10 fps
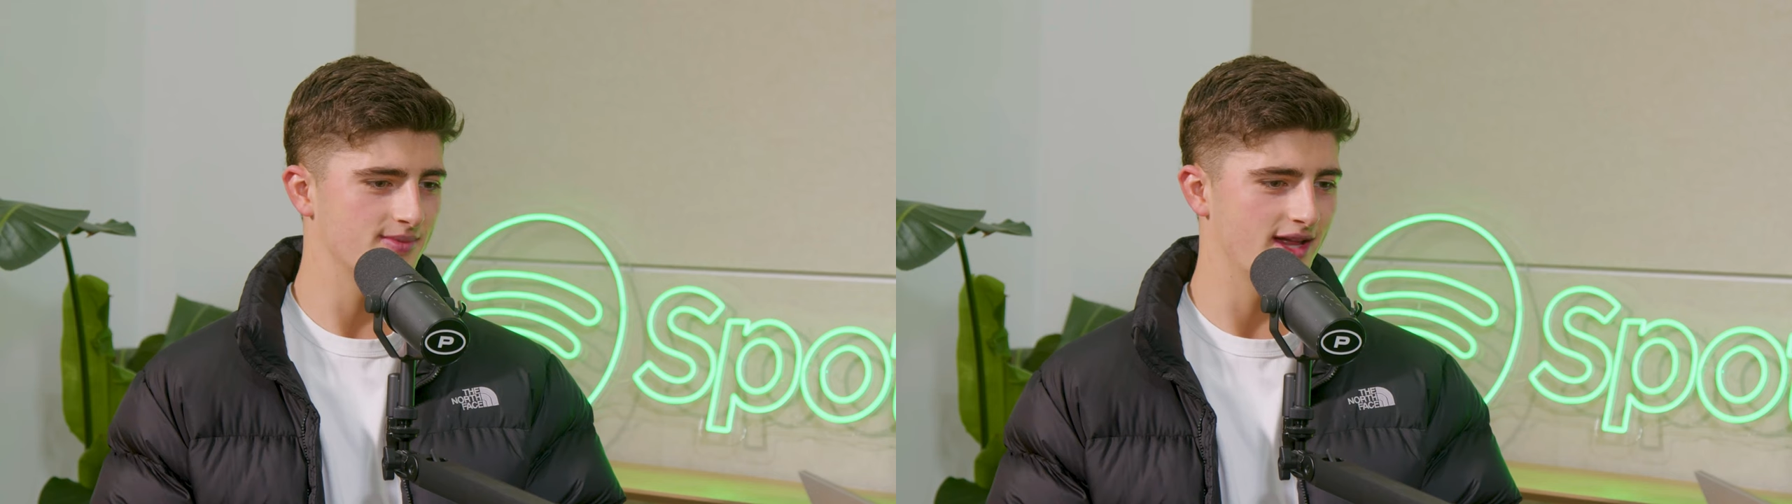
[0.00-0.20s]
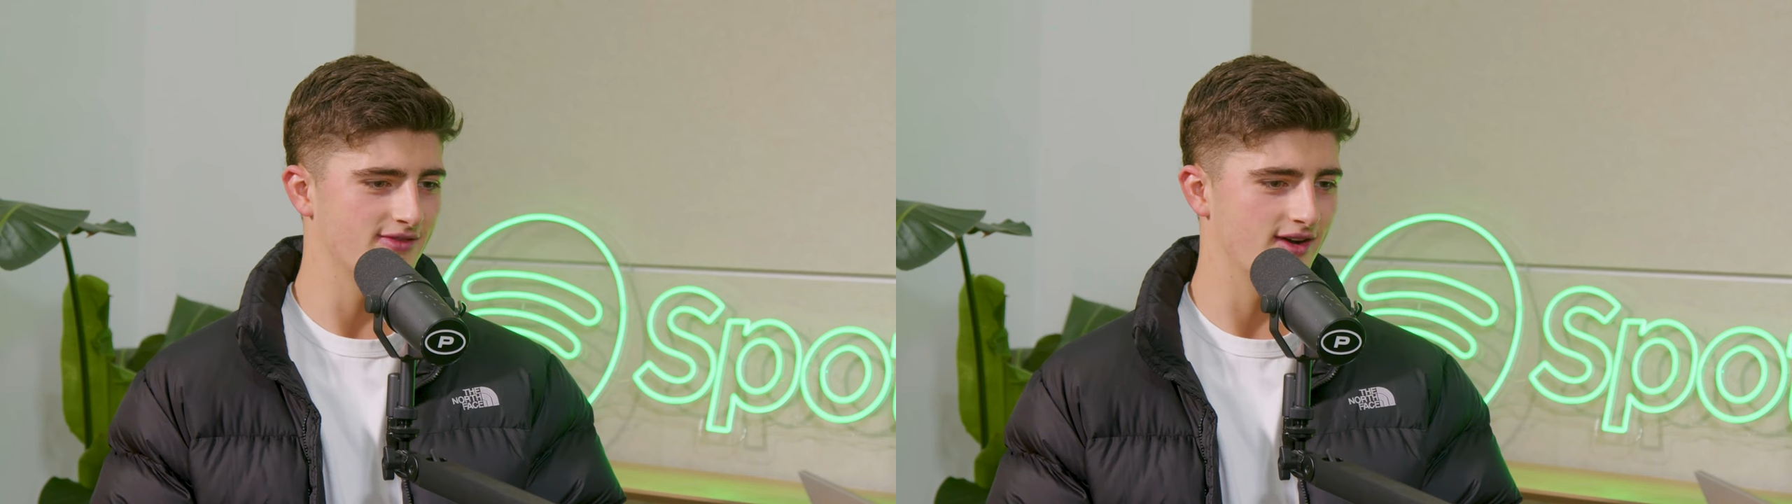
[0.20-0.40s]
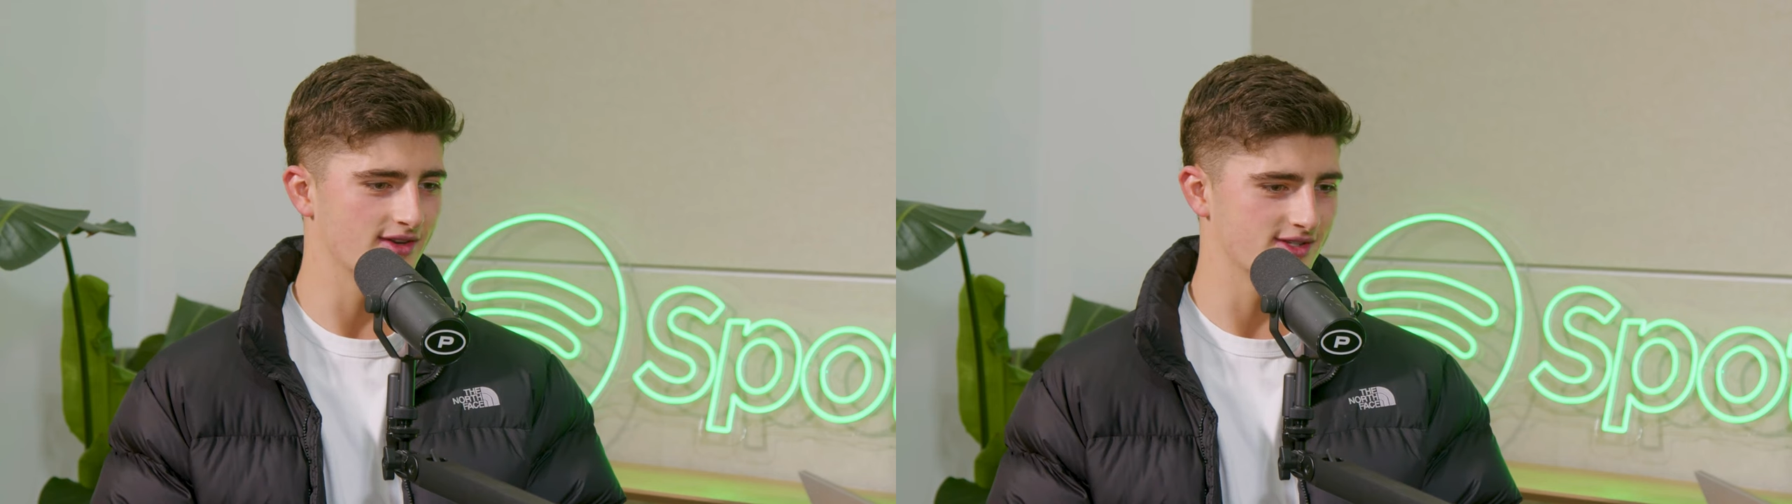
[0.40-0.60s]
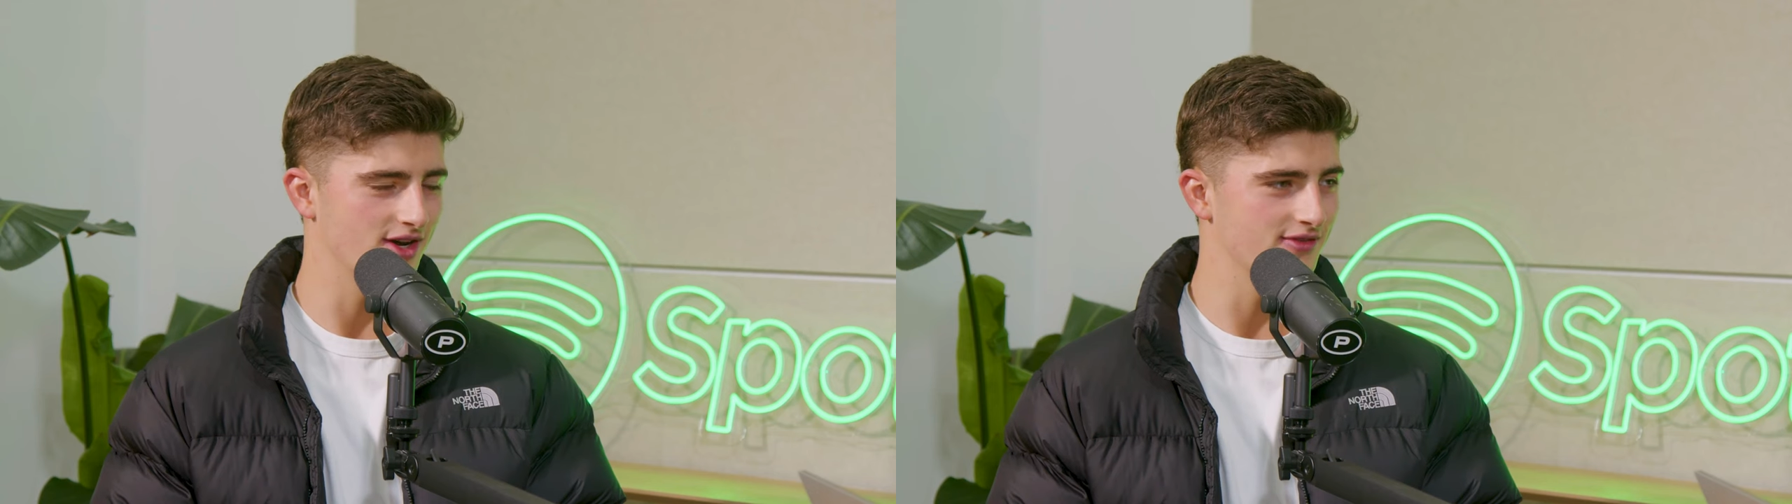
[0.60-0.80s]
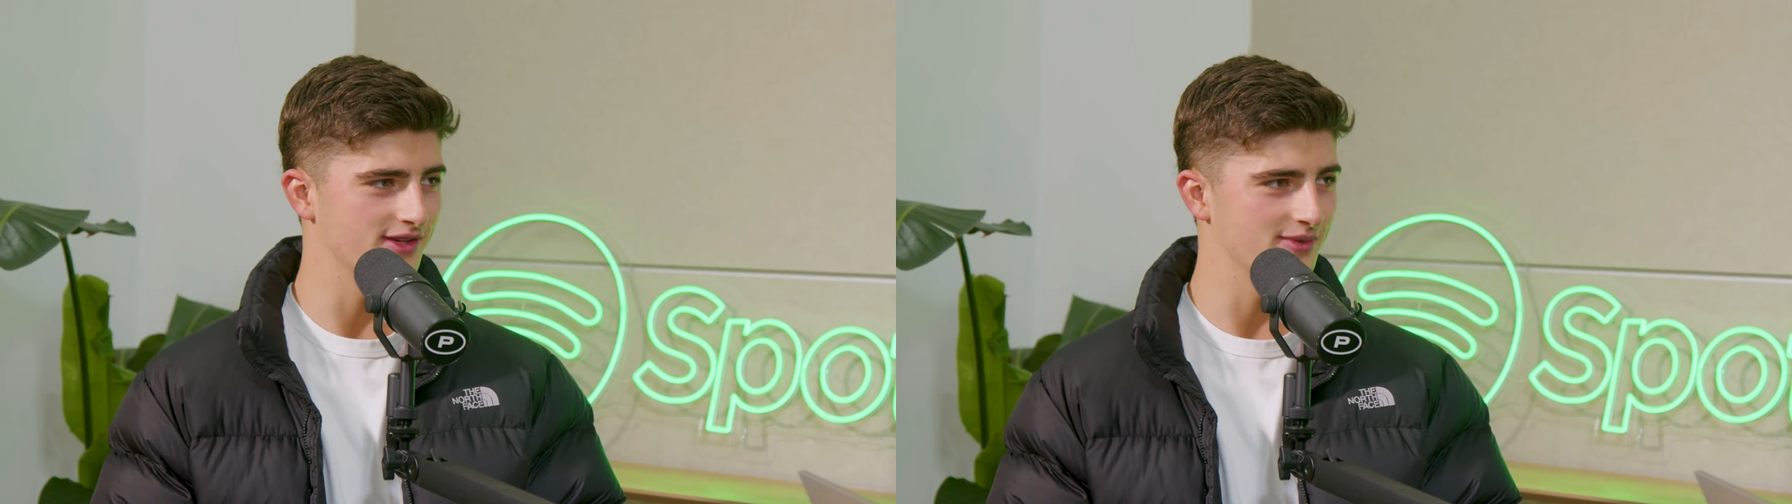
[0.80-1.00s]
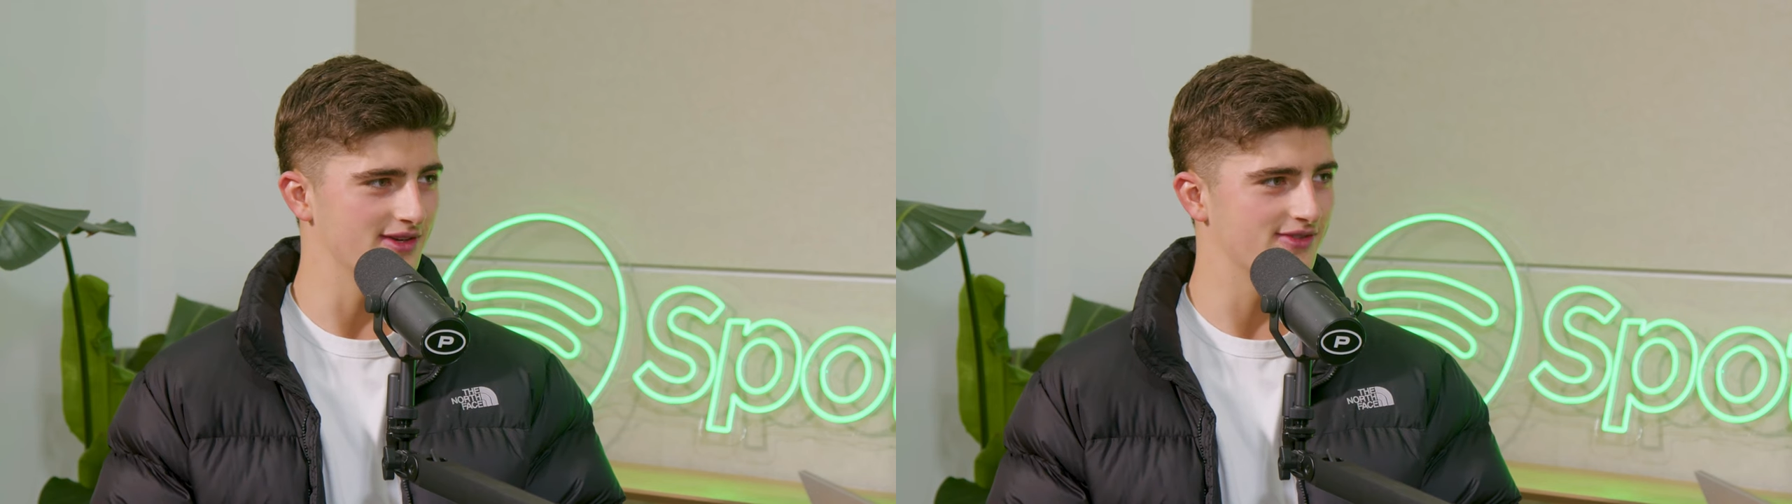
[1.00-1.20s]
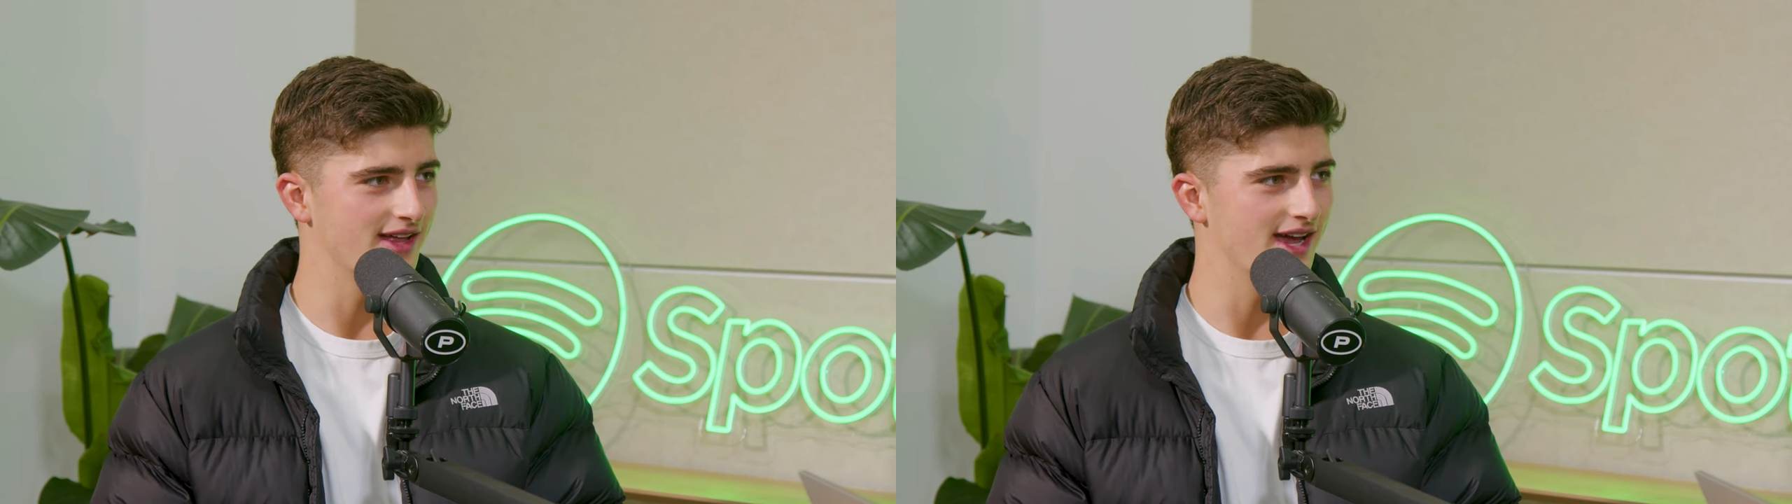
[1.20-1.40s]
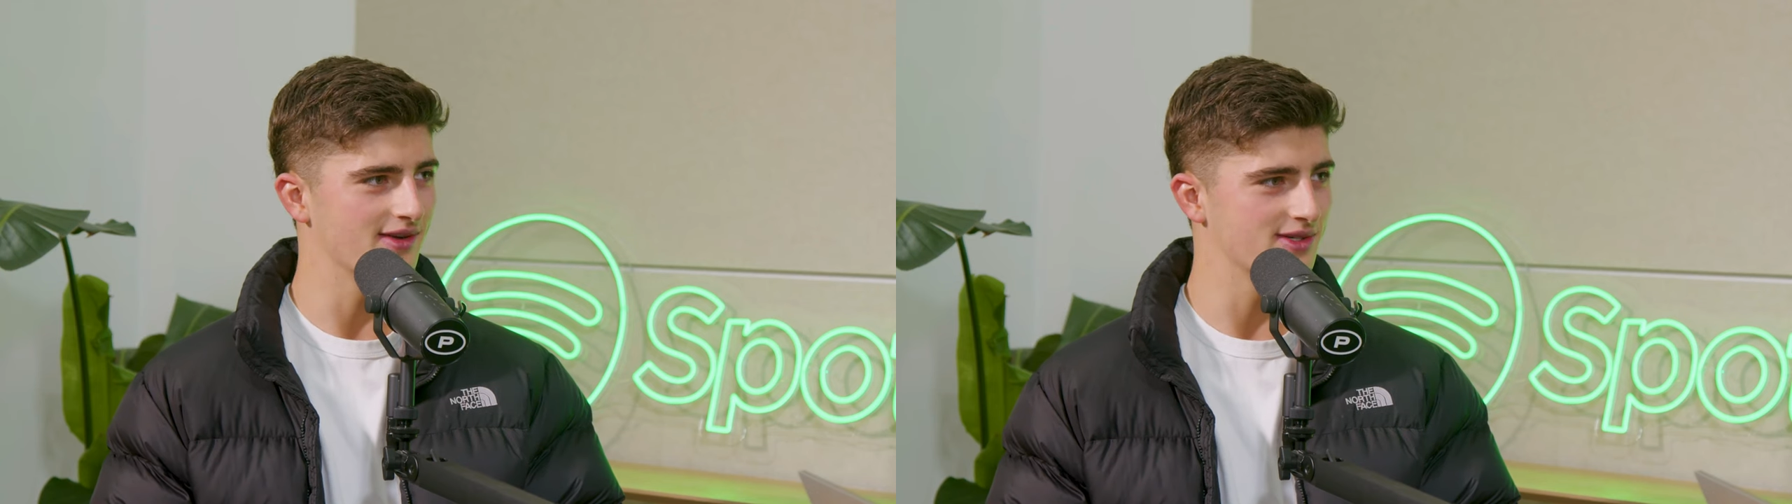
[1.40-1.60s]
play finals and hopefully win a flag,